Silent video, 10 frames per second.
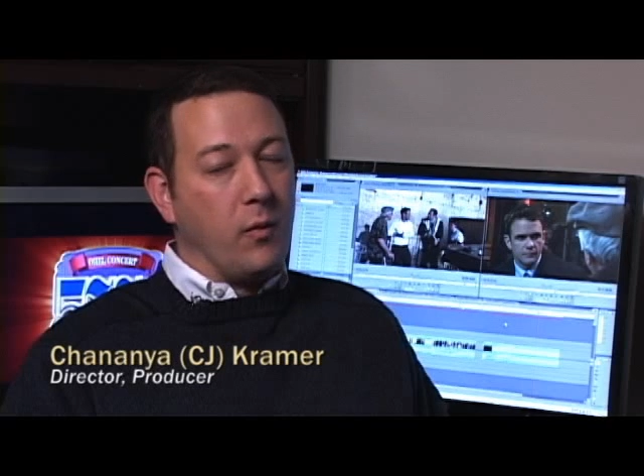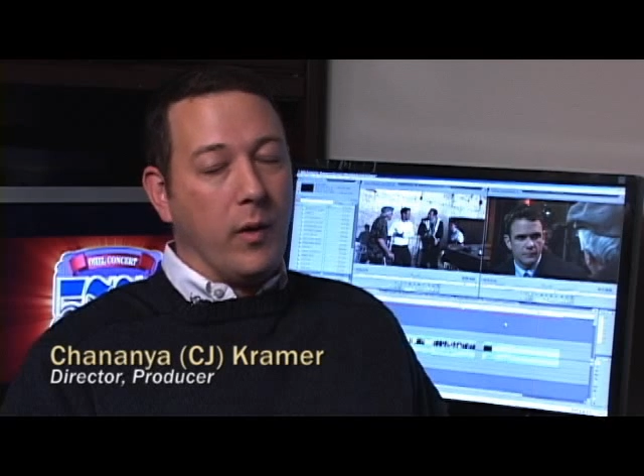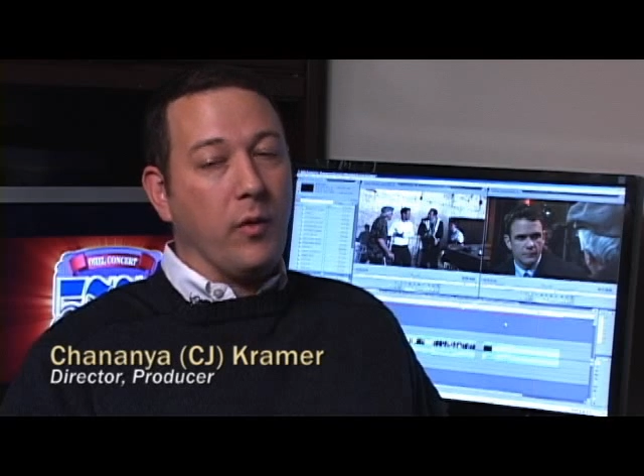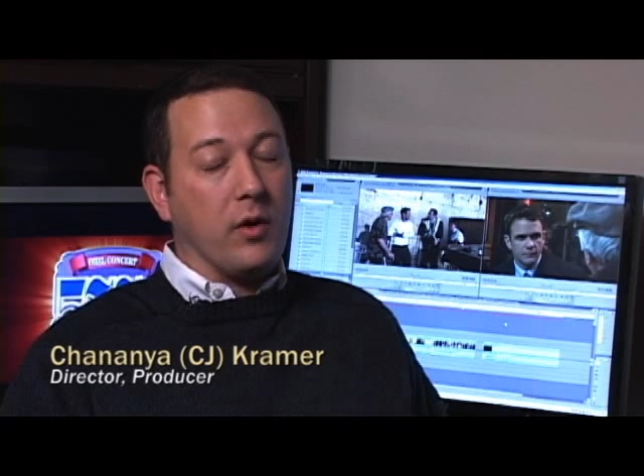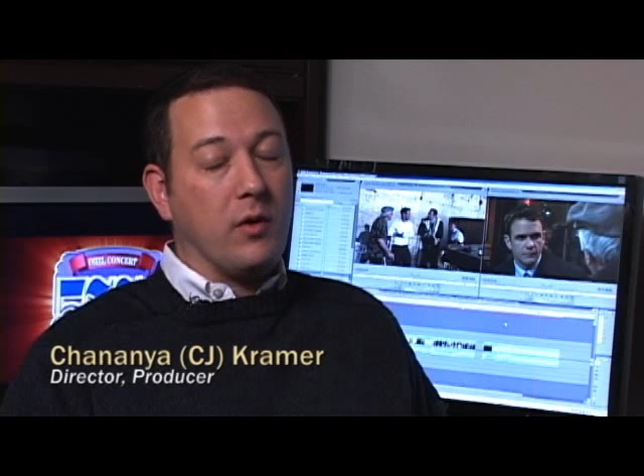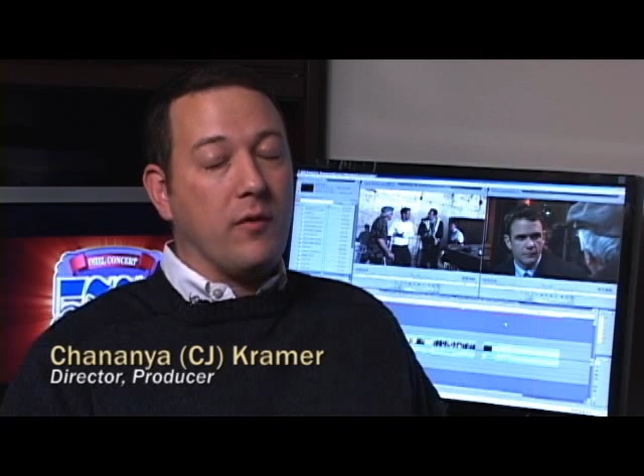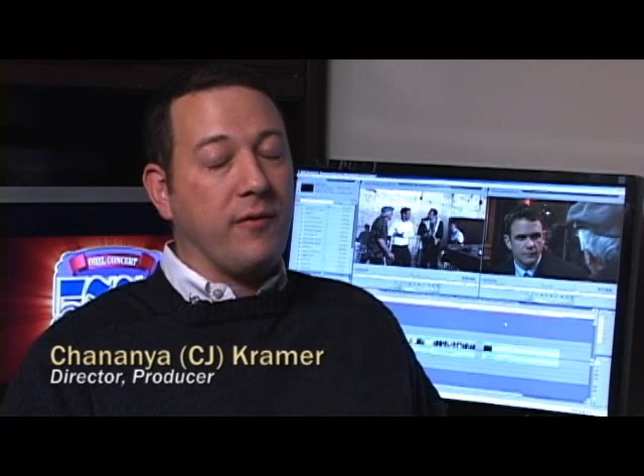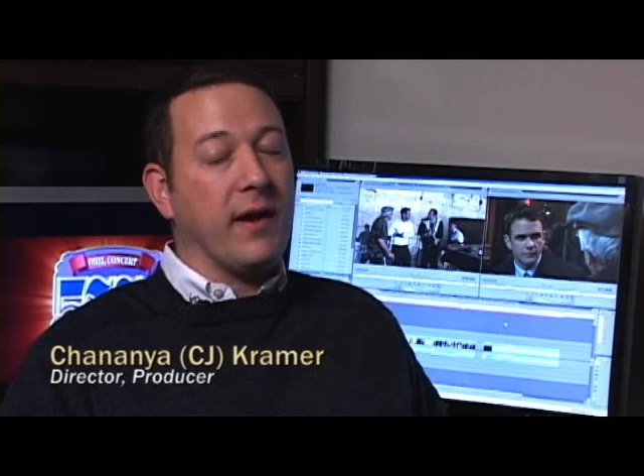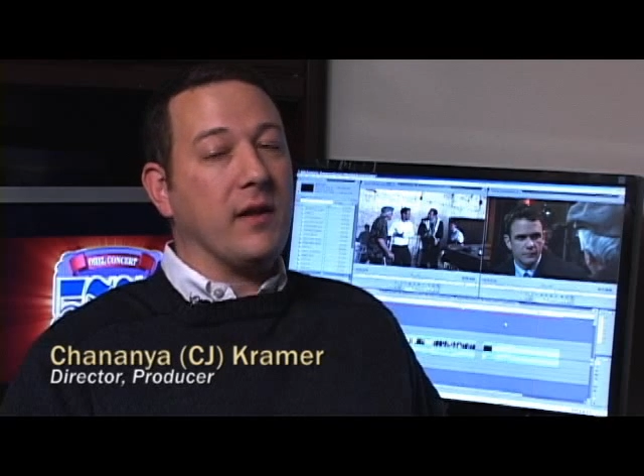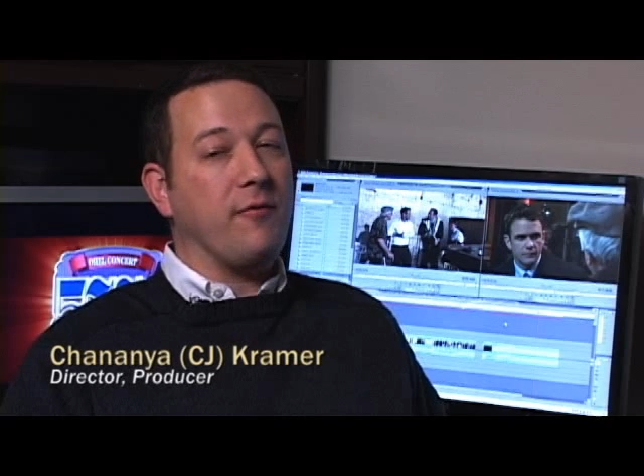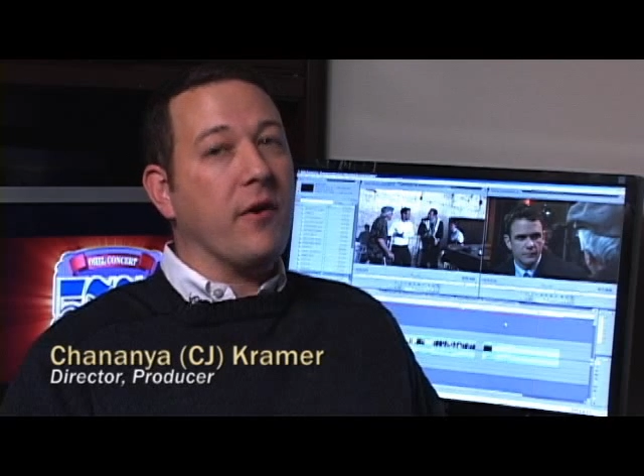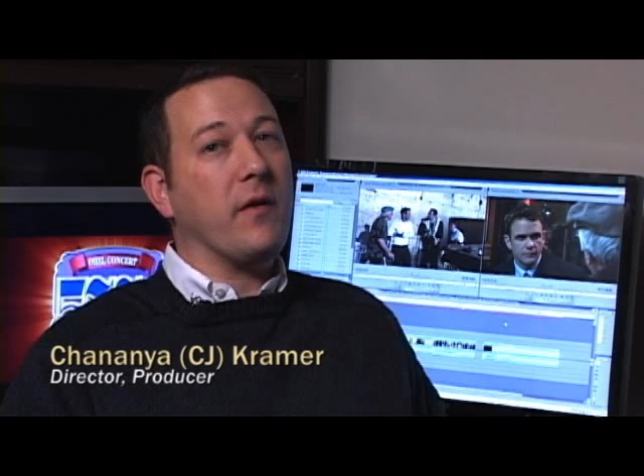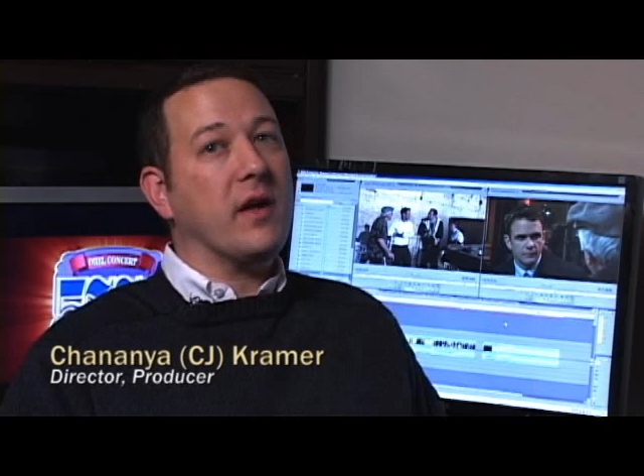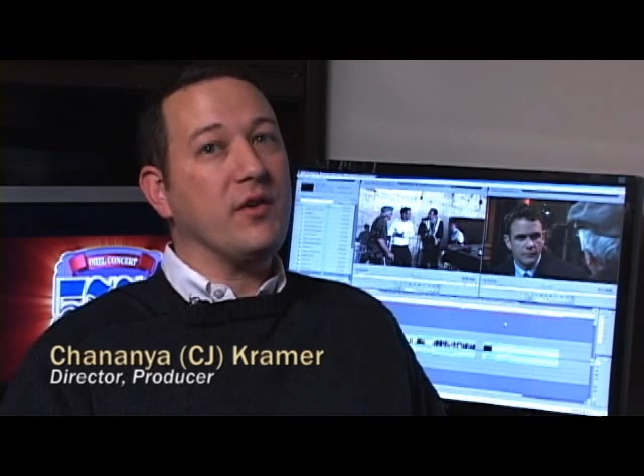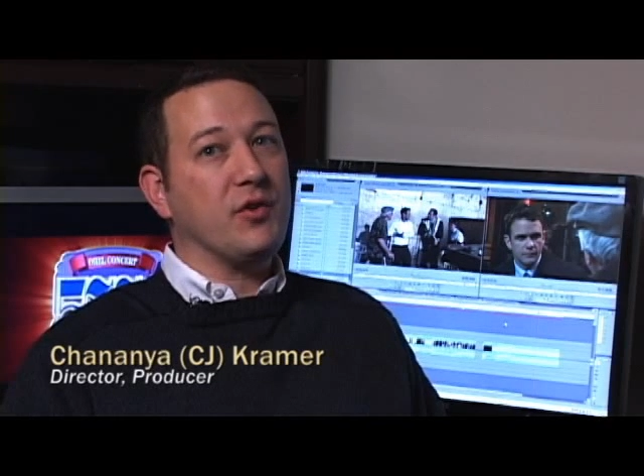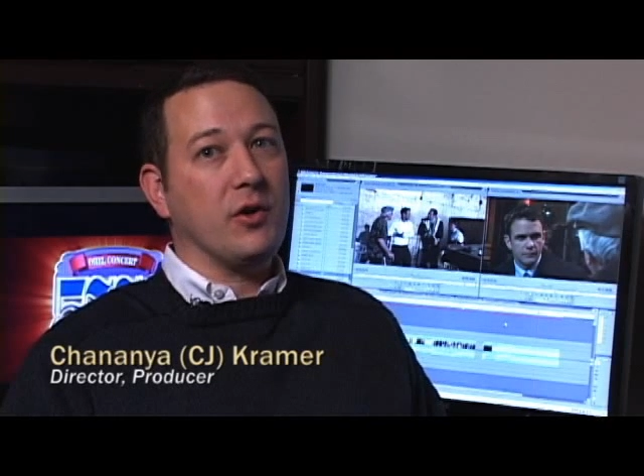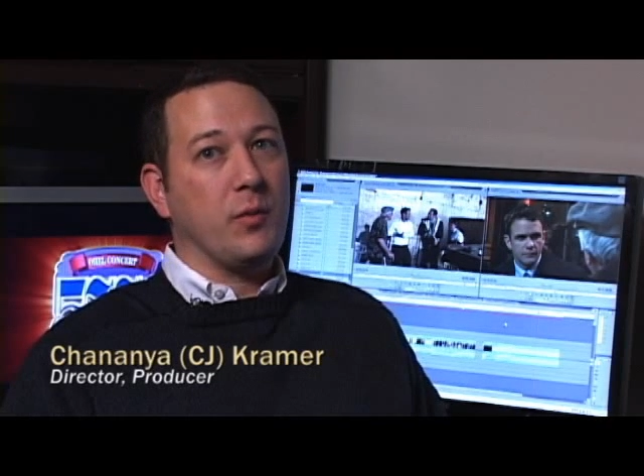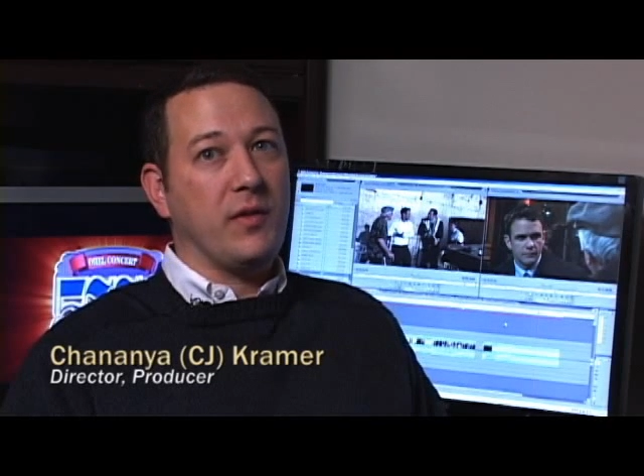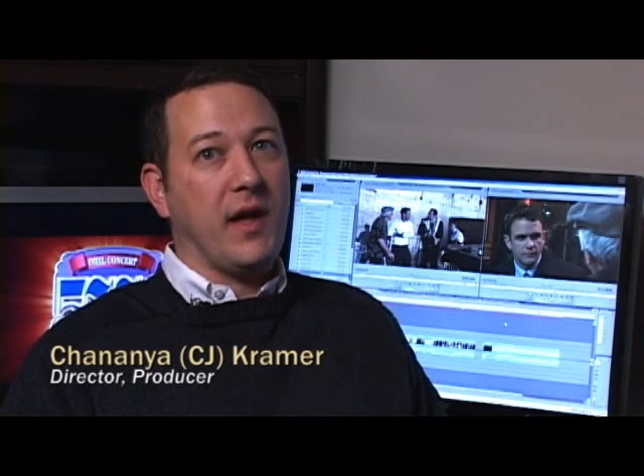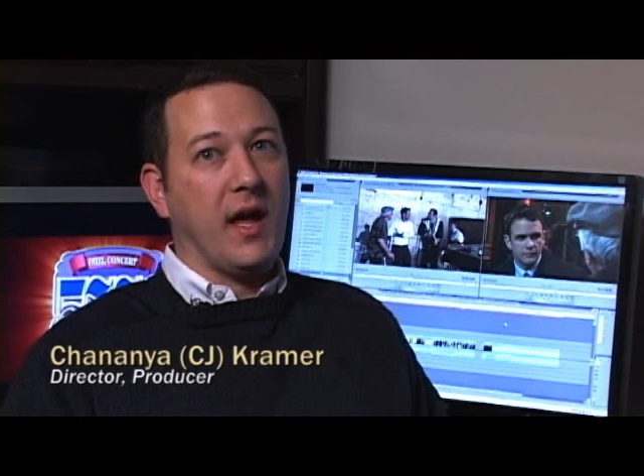We were frankly very concerned
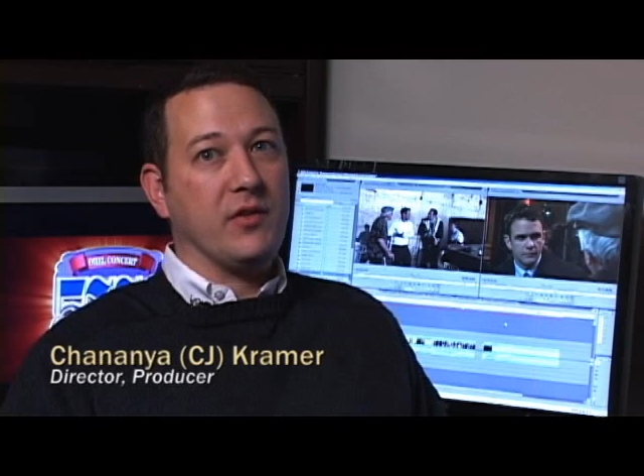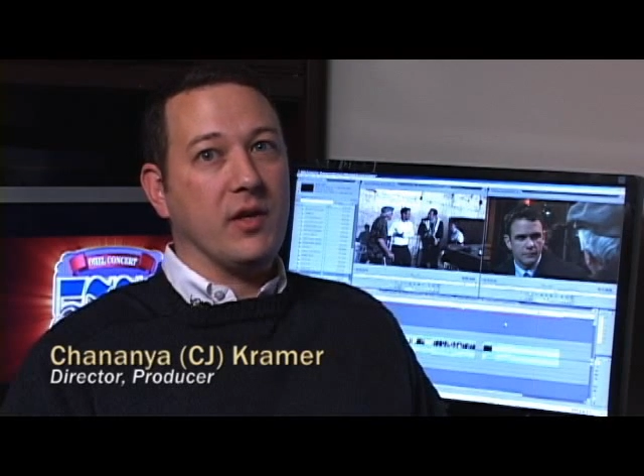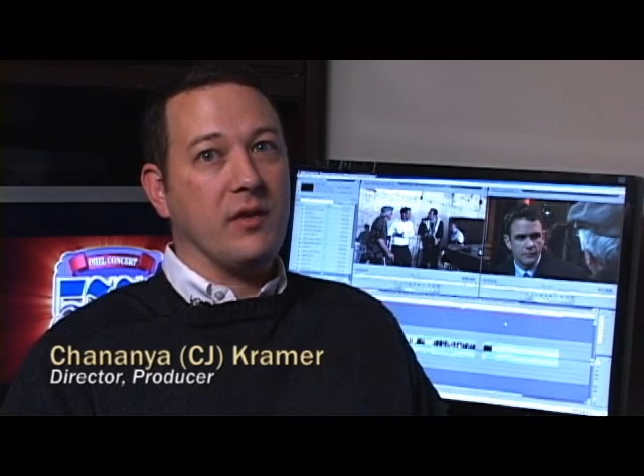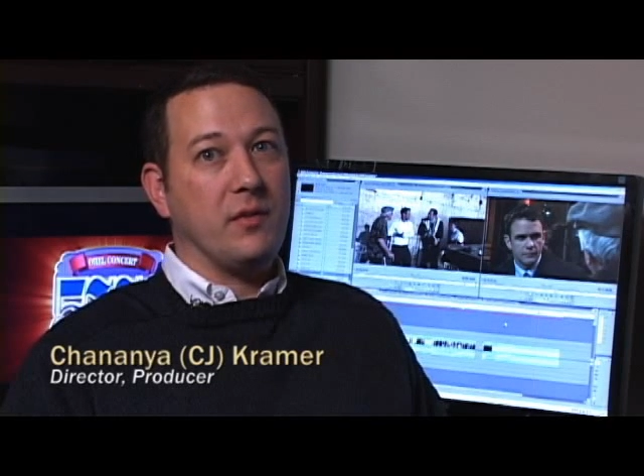with the casting.